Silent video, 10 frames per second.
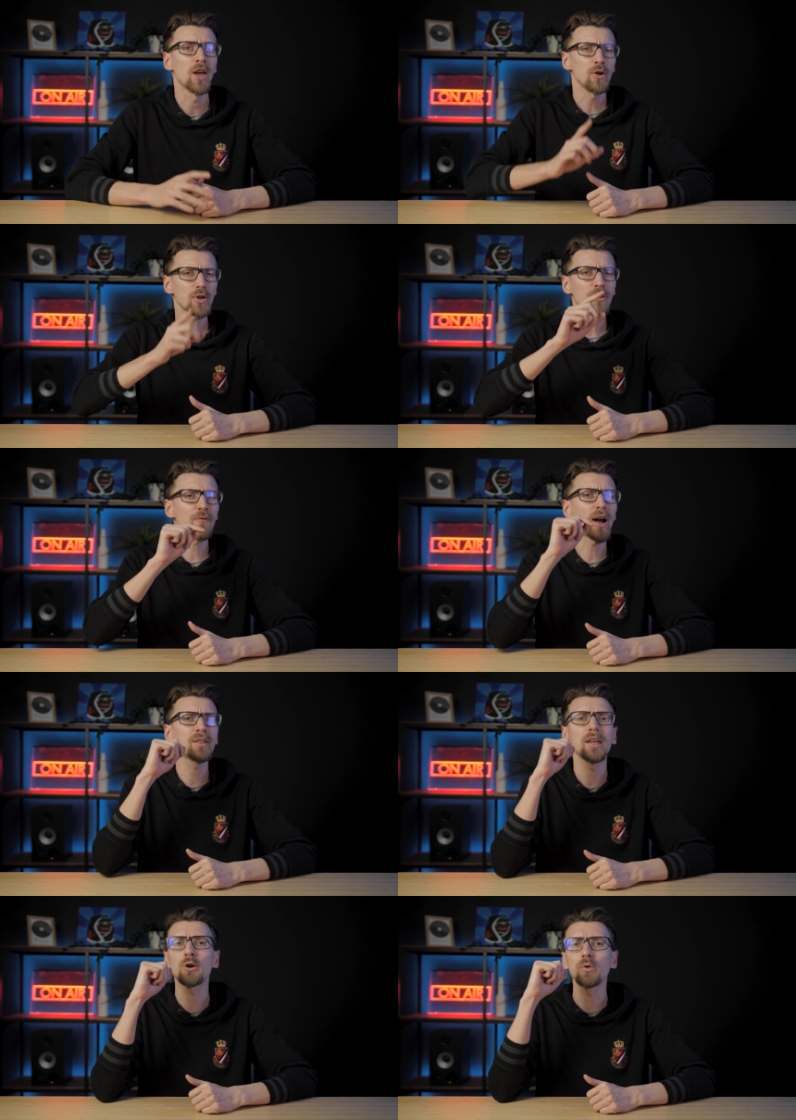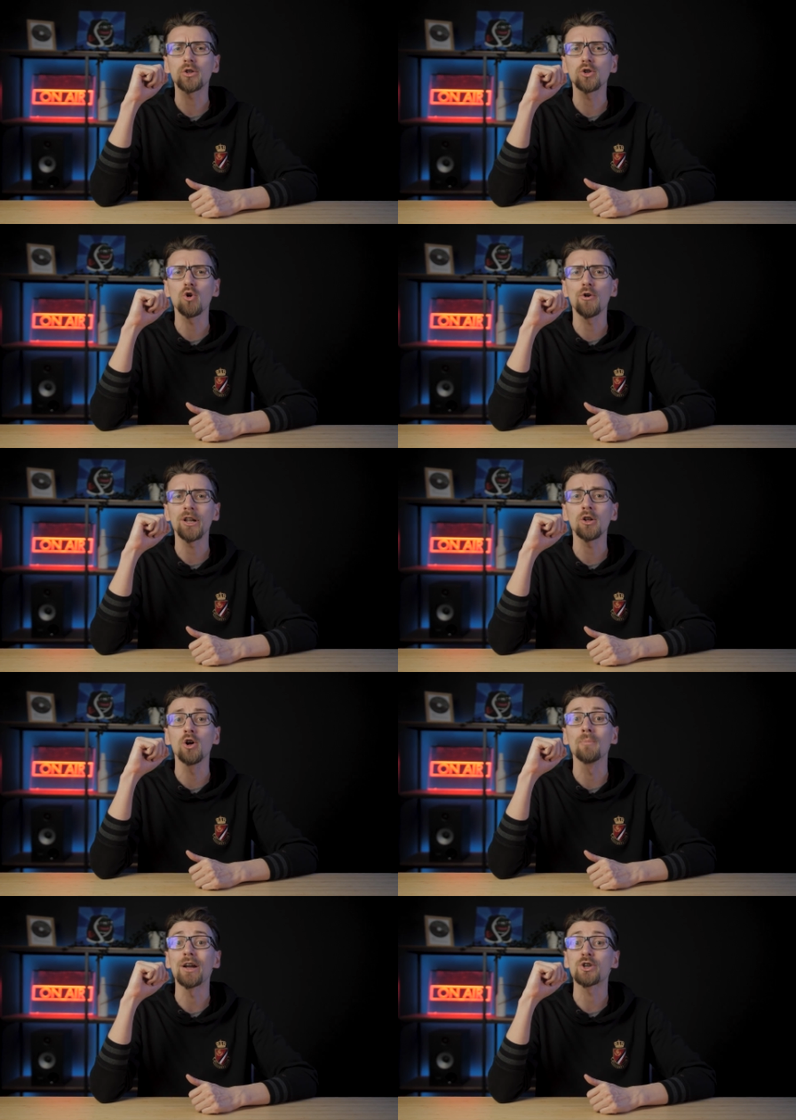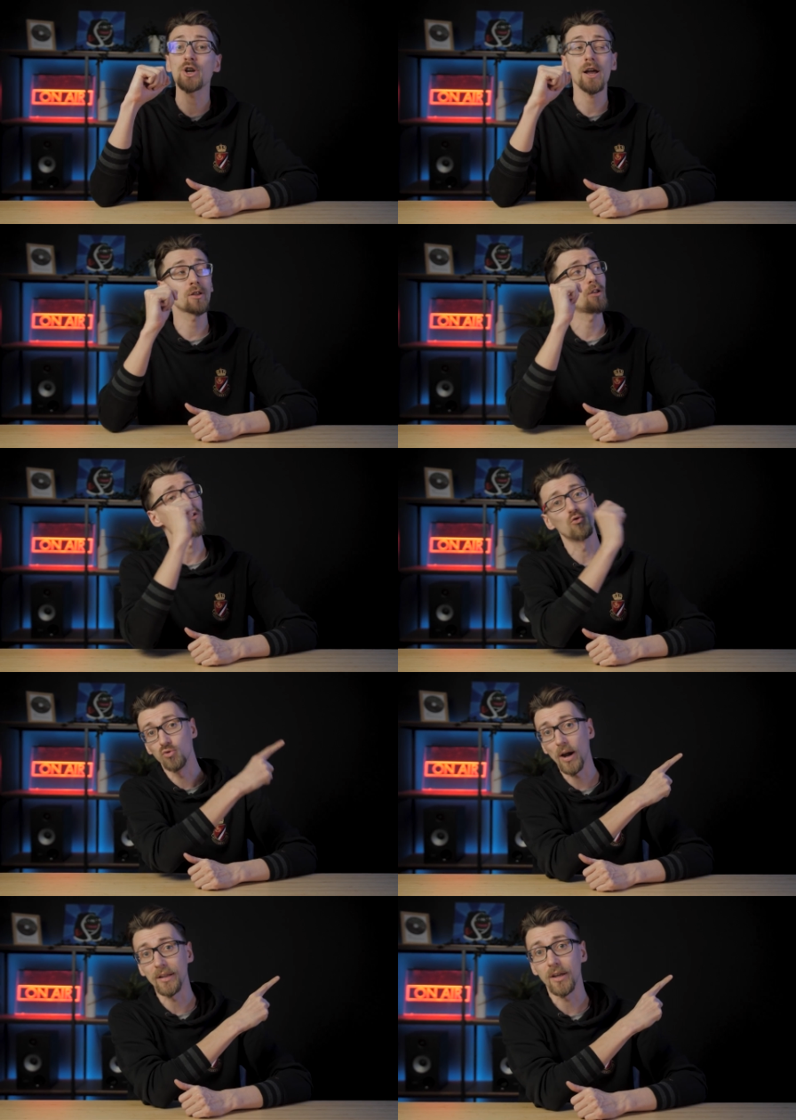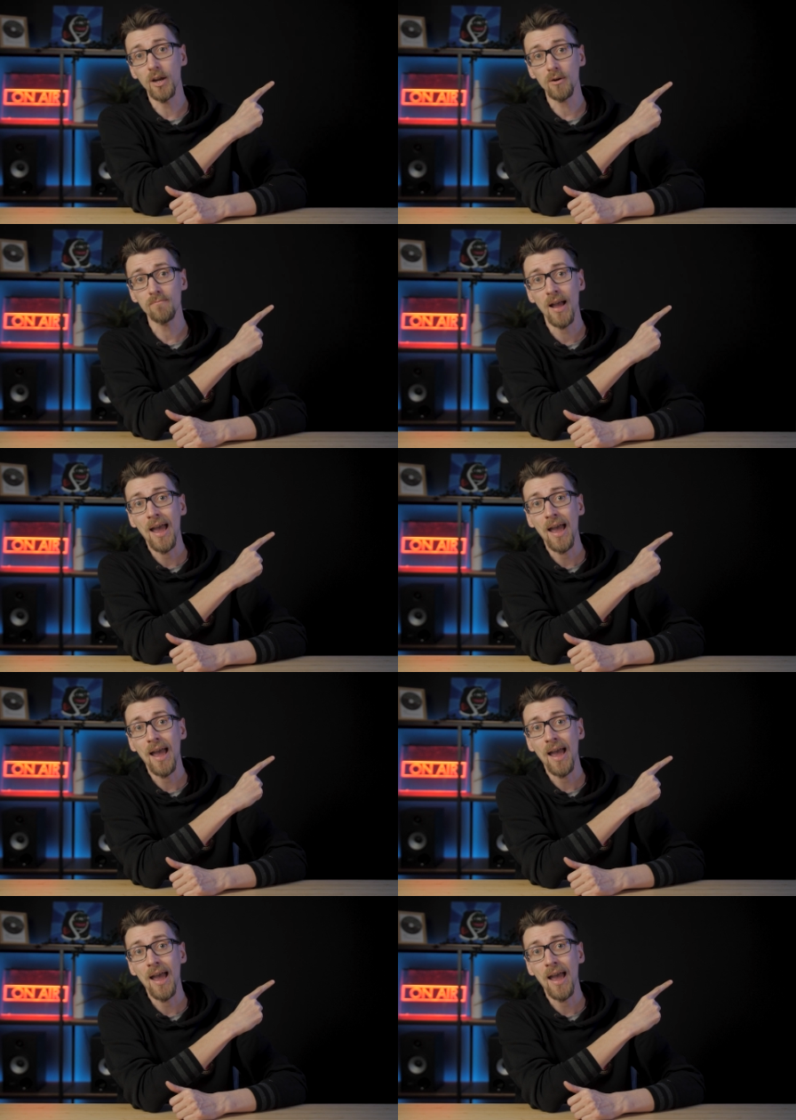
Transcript: You can find a quick tutorial on my channel right here.